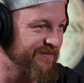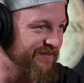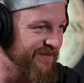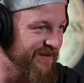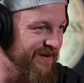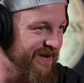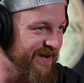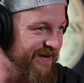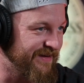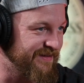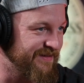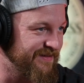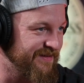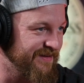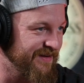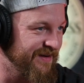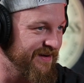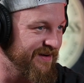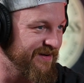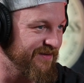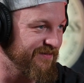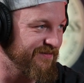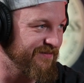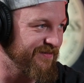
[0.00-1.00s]
The next
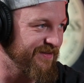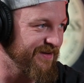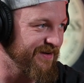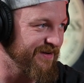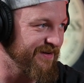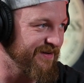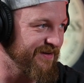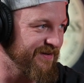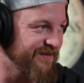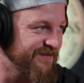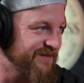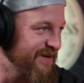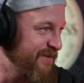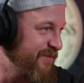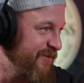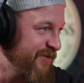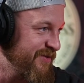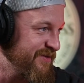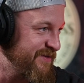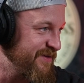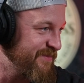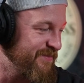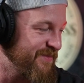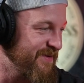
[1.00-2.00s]
end of the summer
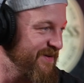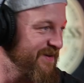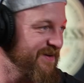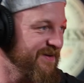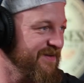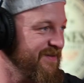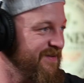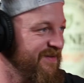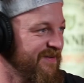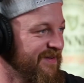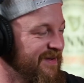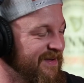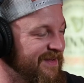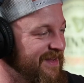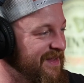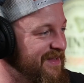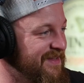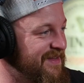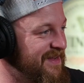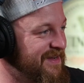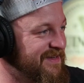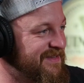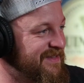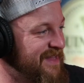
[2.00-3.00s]
or something, and it
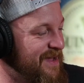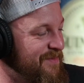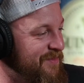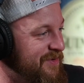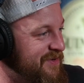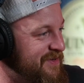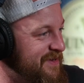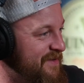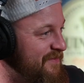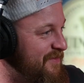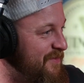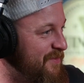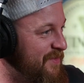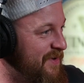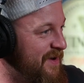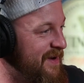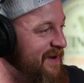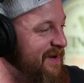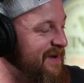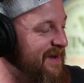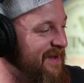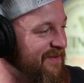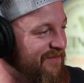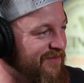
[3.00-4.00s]
didn't taste that much different. But I
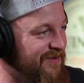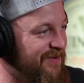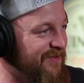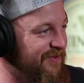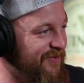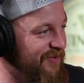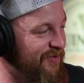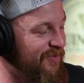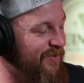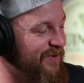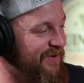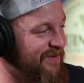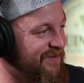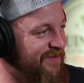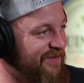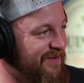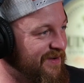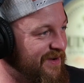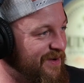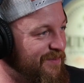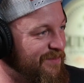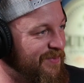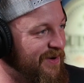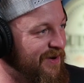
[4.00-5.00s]
didn't have another one
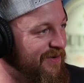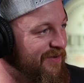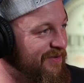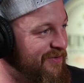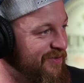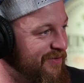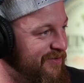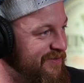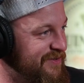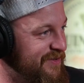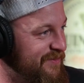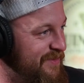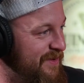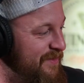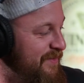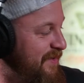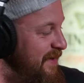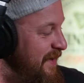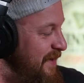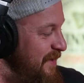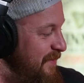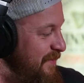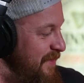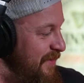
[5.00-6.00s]
to compare it to, so maybe
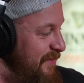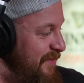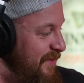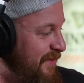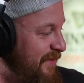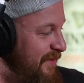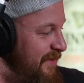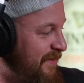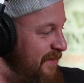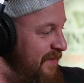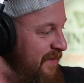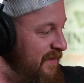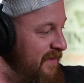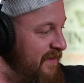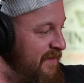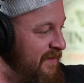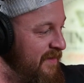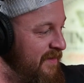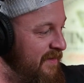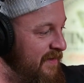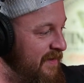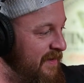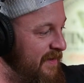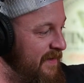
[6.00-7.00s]
I could be wrong.
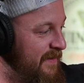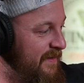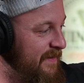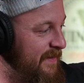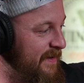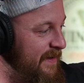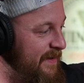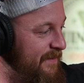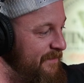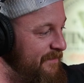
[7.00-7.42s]
Yeah,